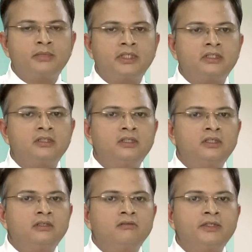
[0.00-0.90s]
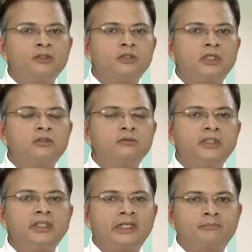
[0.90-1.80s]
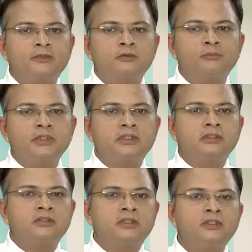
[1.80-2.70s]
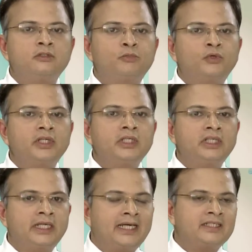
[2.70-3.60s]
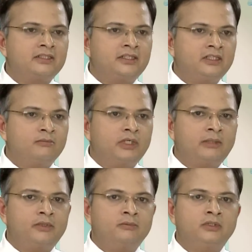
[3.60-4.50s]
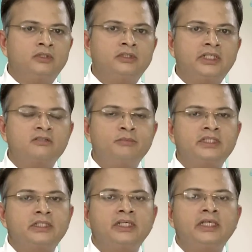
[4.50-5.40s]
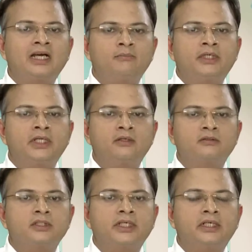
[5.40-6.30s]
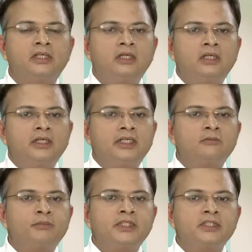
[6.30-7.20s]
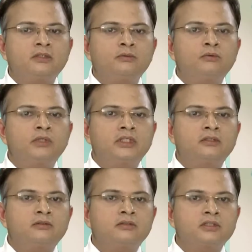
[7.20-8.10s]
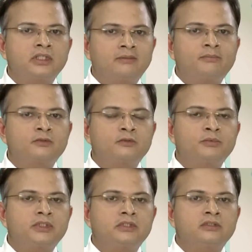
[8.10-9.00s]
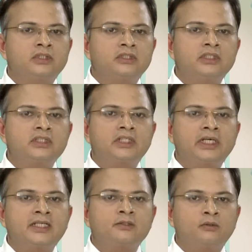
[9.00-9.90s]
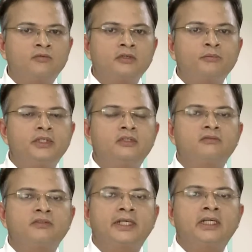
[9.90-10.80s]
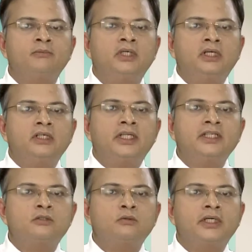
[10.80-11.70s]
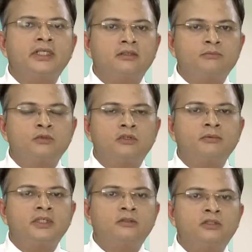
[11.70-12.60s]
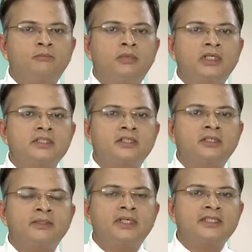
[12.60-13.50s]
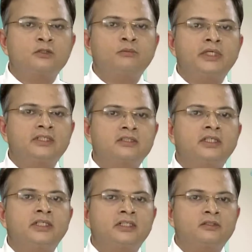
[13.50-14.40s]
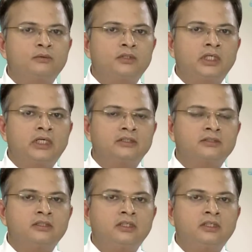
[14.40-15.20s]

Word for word: part, when you're undergoing a laparoscopic surgery, you're putting in gas in the abdomen. That's basically carbon dioxide. In a patient who undergoes a laparoscopic surgery, this gas over a period of time tends to get absorbed into the bloodstream and has to be excreted through the lungs.